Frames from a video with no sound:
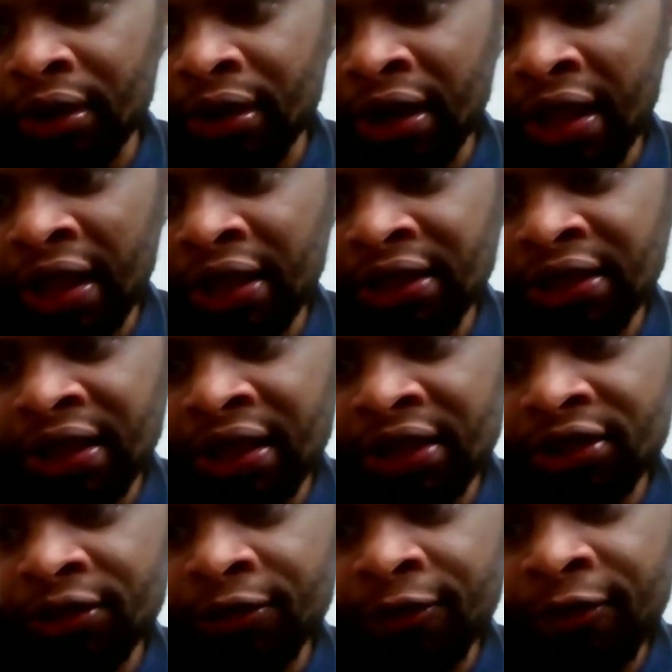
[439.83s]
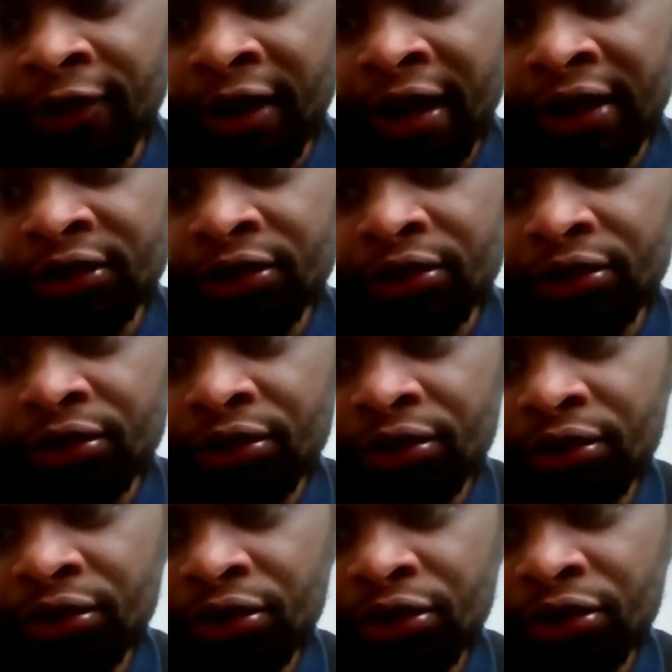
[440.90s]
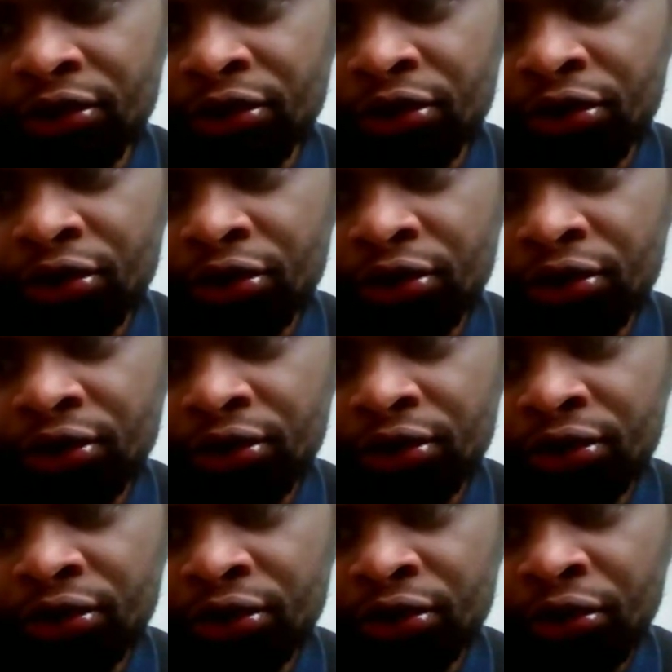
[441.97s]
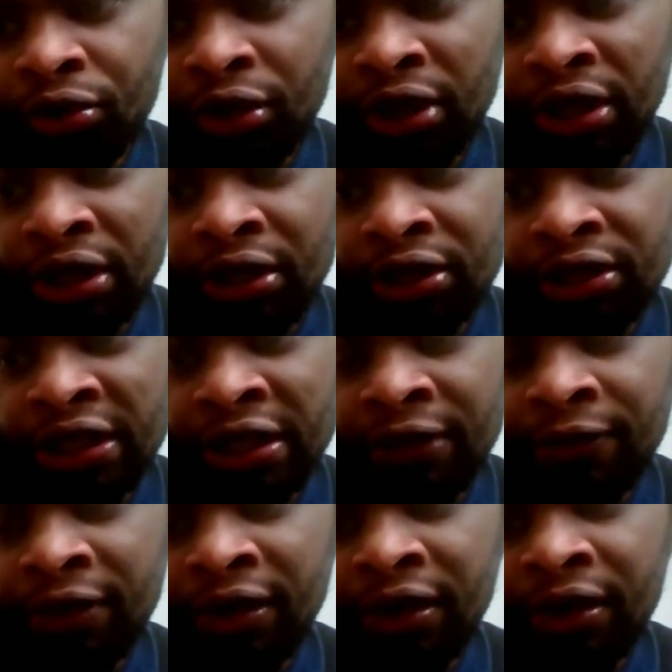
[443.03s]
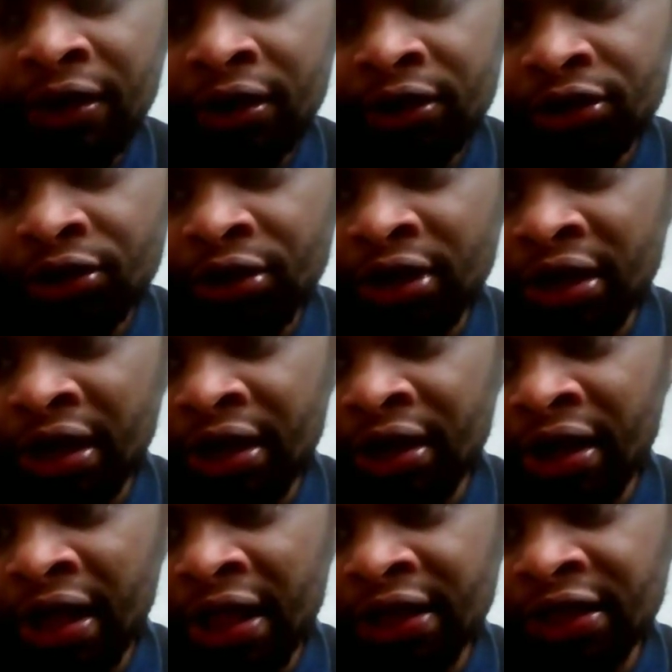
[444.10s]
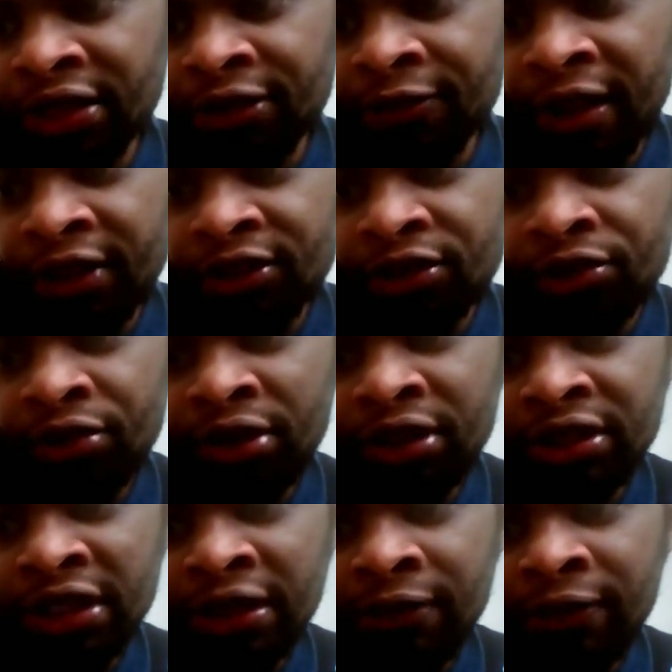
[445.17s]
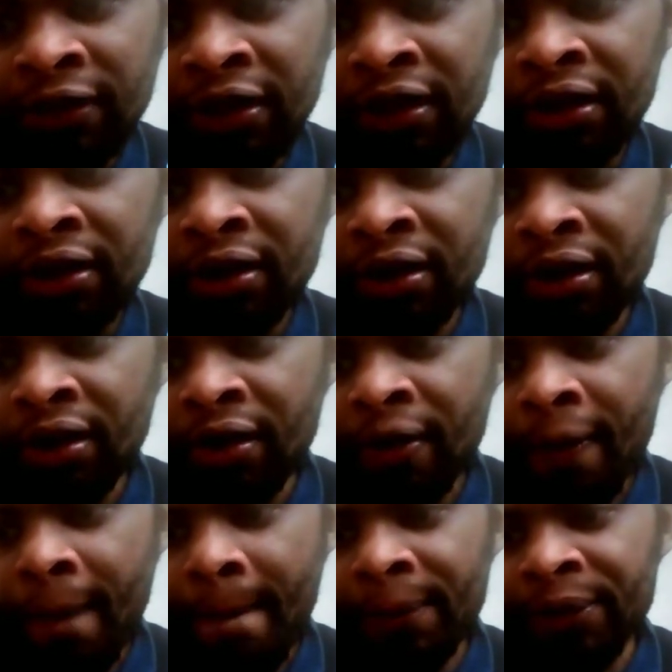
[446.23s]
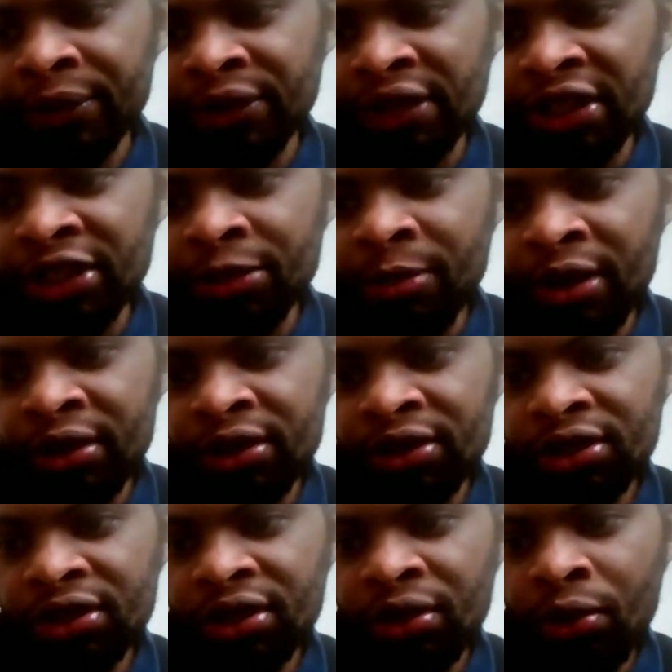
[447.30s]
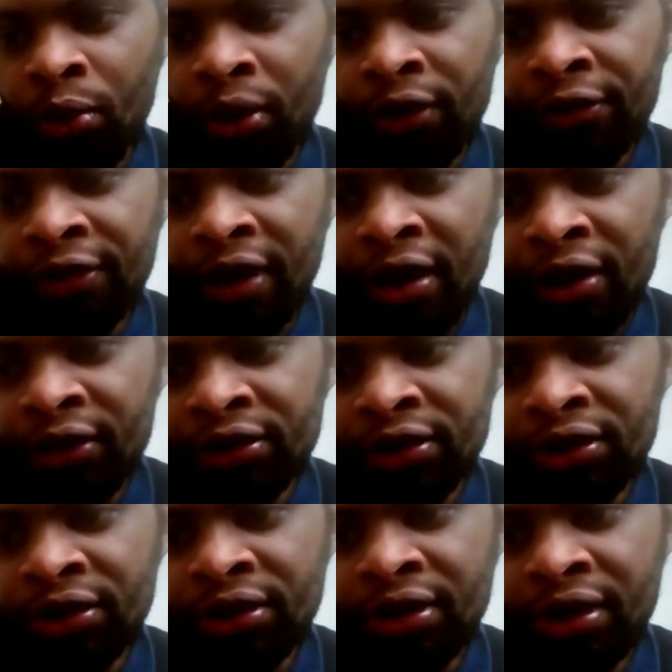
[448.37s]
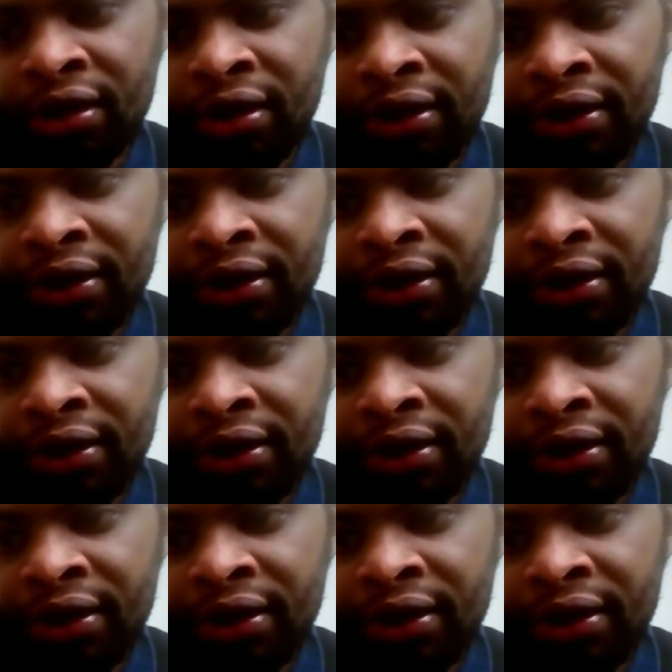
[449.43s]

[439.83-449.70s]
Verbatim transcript: the latest flight screen tv sorry the, the latest flat screen tv six months, 1,000.